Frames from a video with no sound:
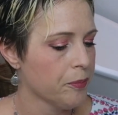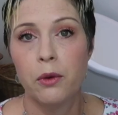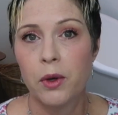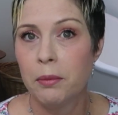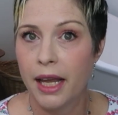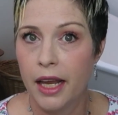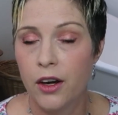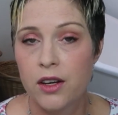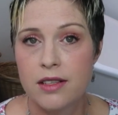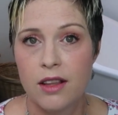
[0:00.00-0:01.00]
but when my
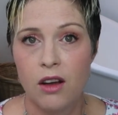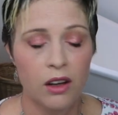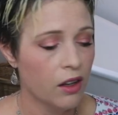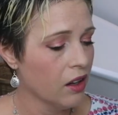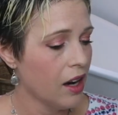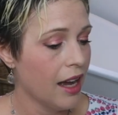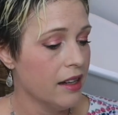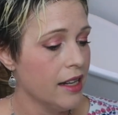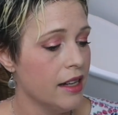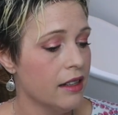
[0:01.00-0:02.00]
hair is longer,
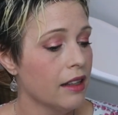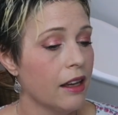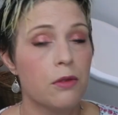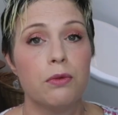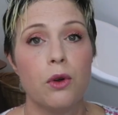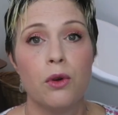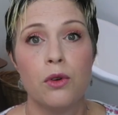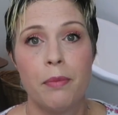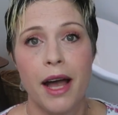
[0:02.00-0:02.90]
I need it like full